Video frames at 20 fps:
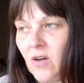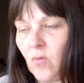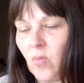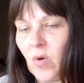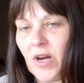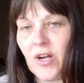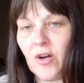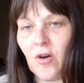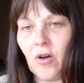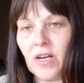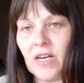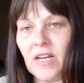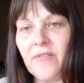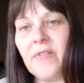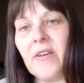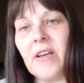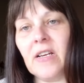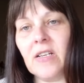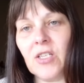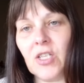We're not
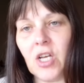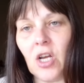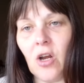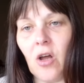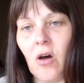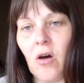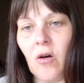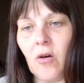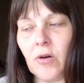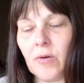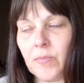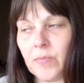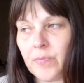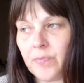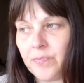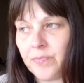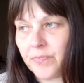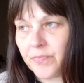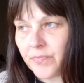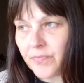living as long.
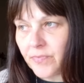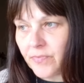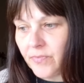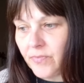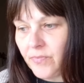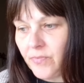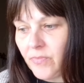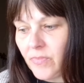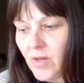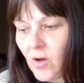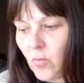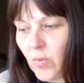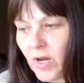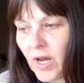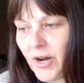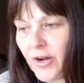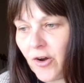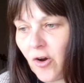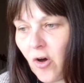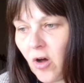We
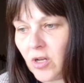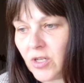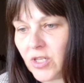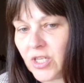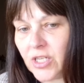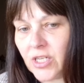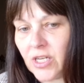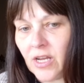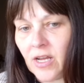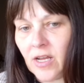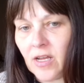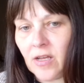are not